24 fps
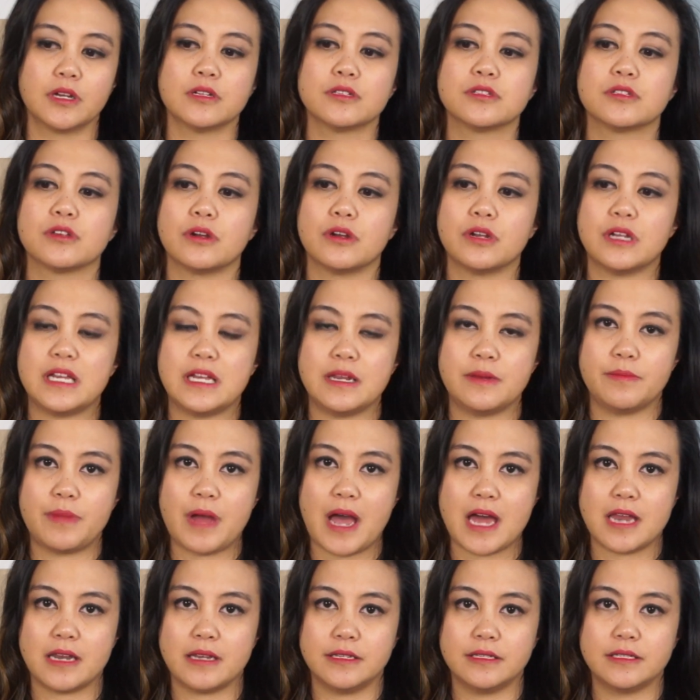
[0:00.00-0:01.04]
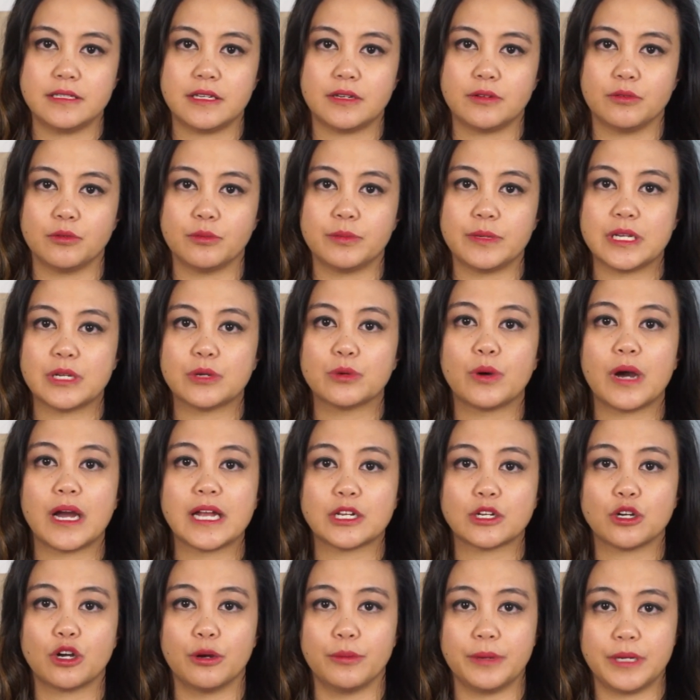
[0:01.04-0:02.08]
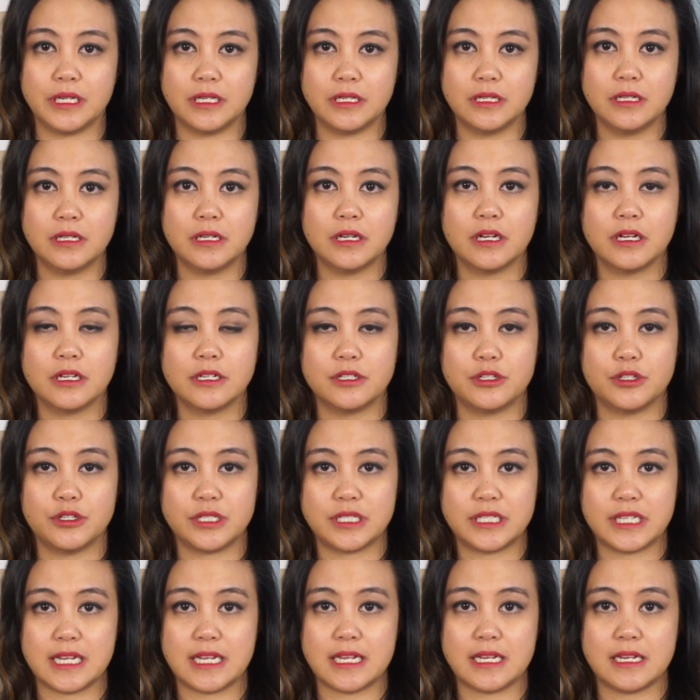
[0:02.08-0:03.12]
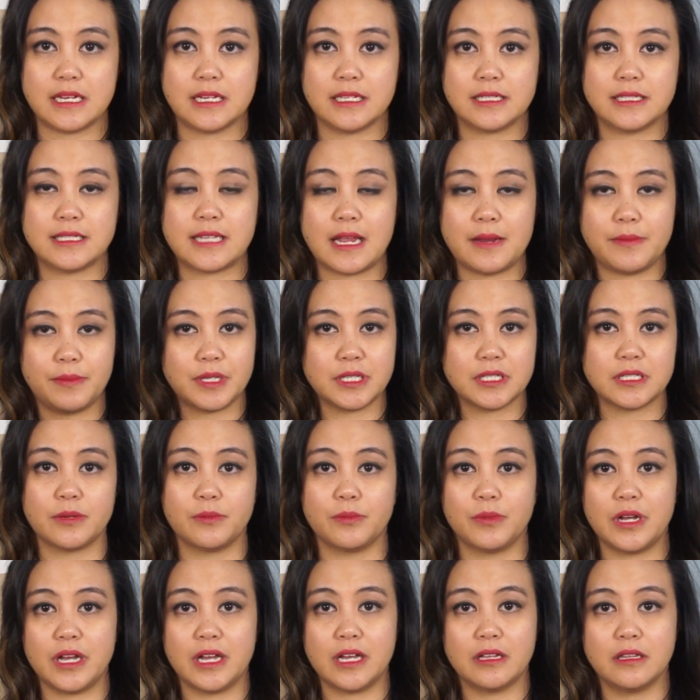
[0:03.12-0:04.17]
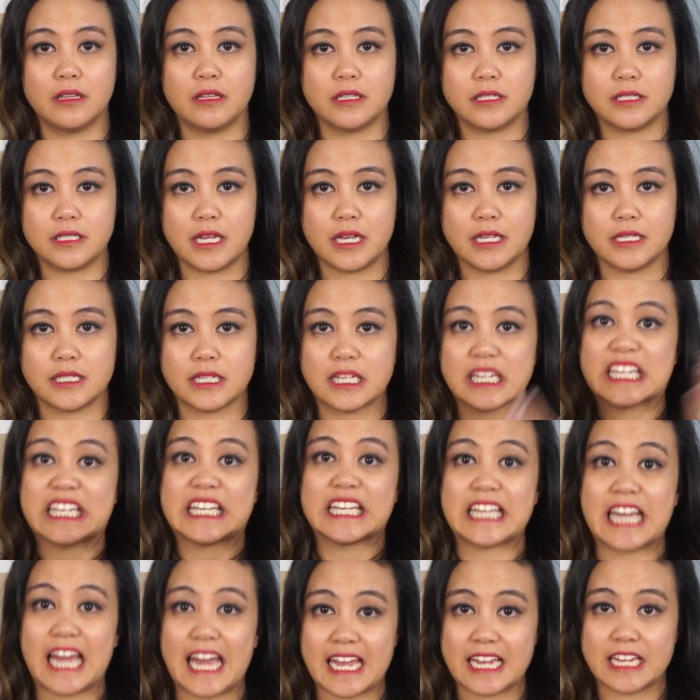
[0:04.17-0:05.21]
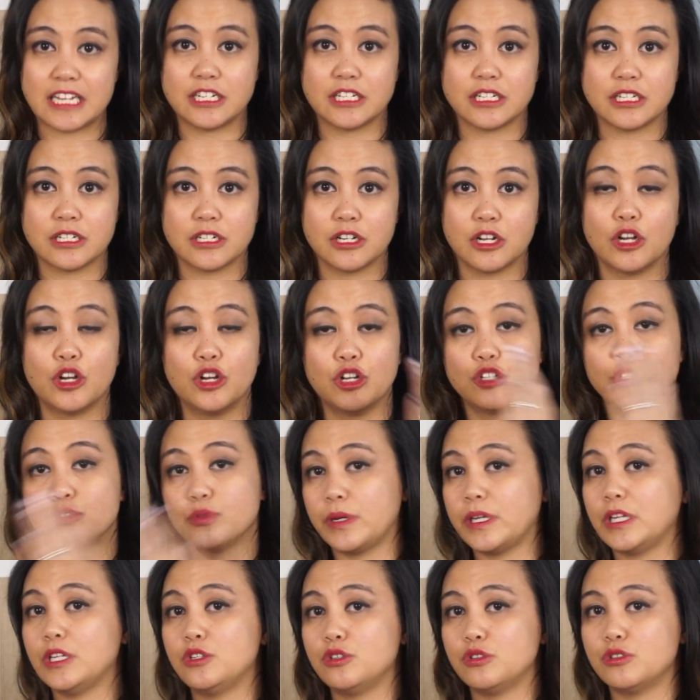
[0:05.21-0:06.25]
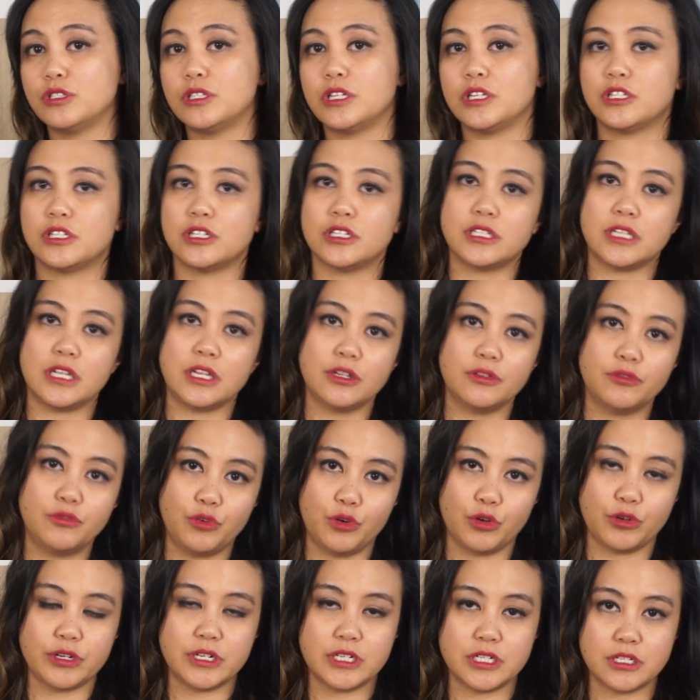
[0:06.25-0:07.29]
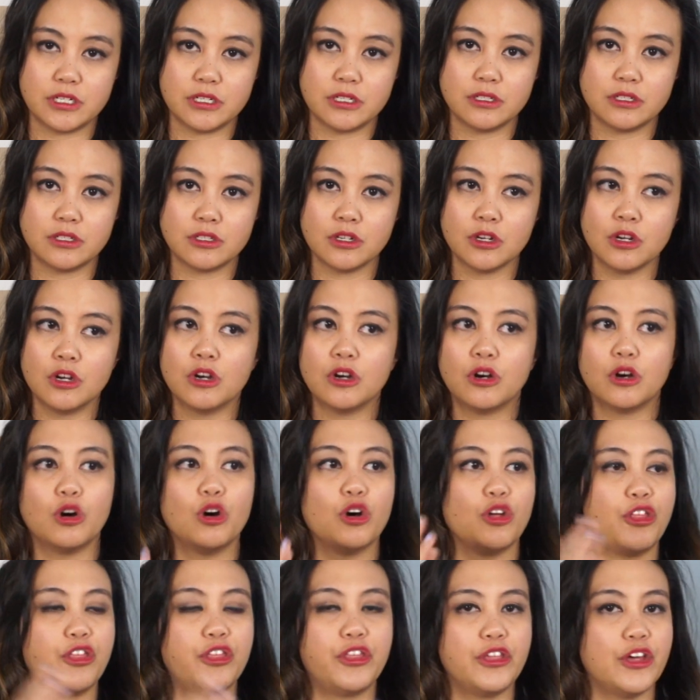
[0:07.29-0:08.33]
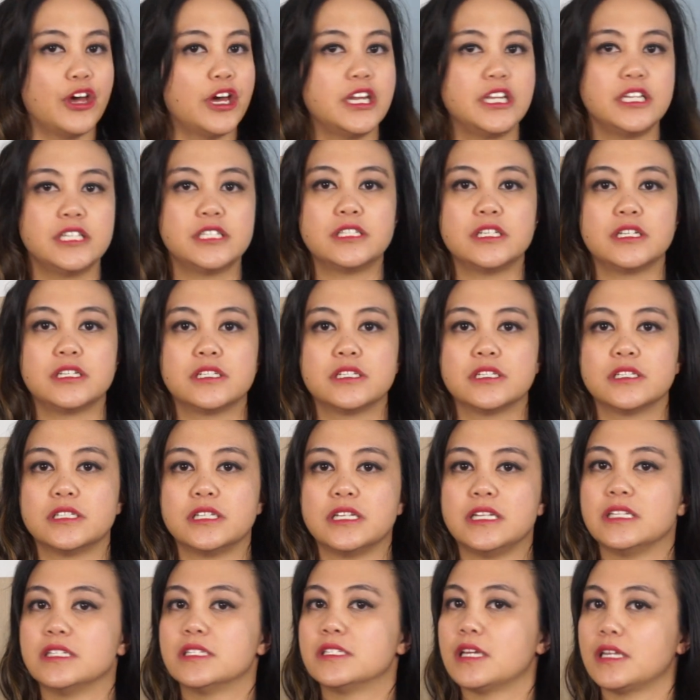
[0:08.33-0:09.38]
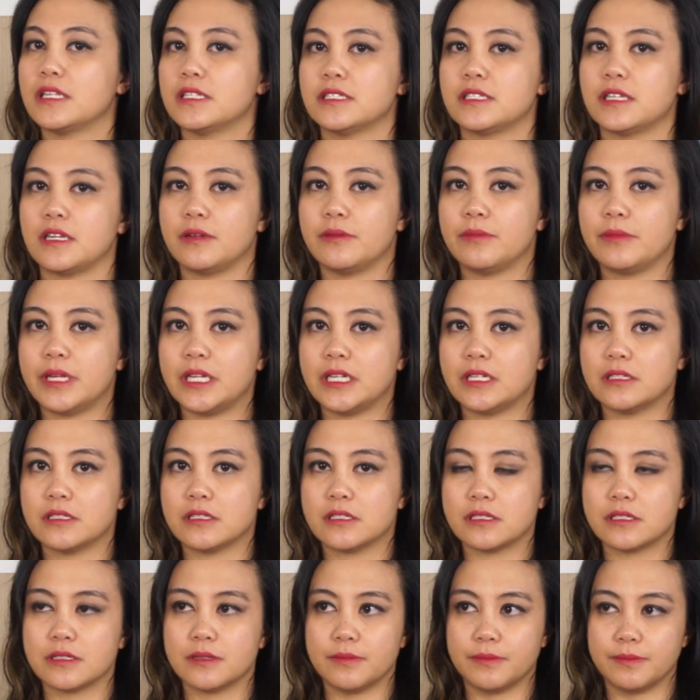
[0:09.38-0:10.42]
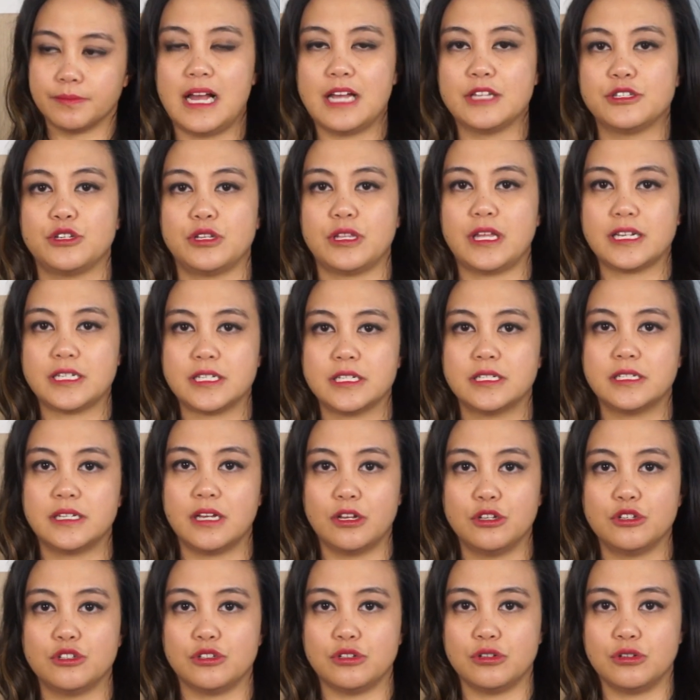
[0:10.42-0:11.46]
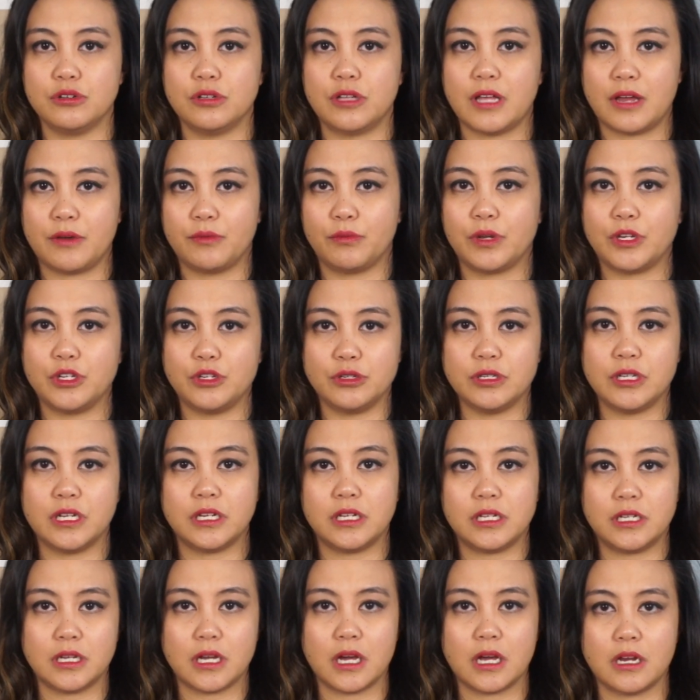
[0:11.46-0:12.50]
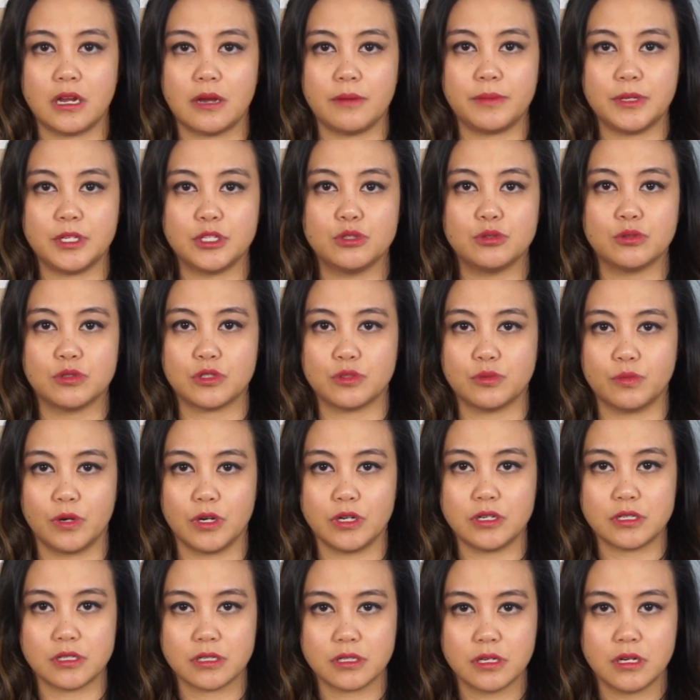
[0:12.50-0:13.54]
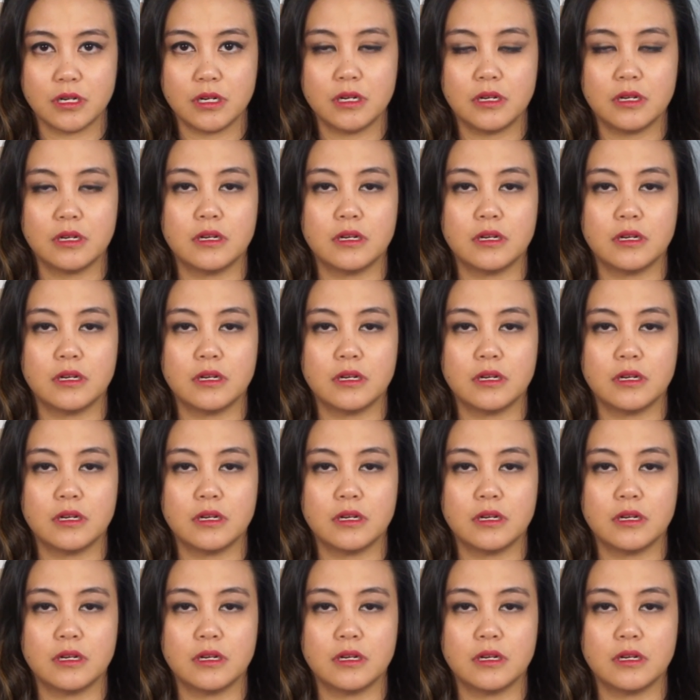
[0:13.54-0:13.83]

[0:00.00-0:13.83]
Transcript: So in patterns, it will be quite common to see a statement somewhere that says gauge 22 stitches in 4 inches or 30 stitches in 10 centimeters. And so that just tells you that when you knit a yarn up into a swatch,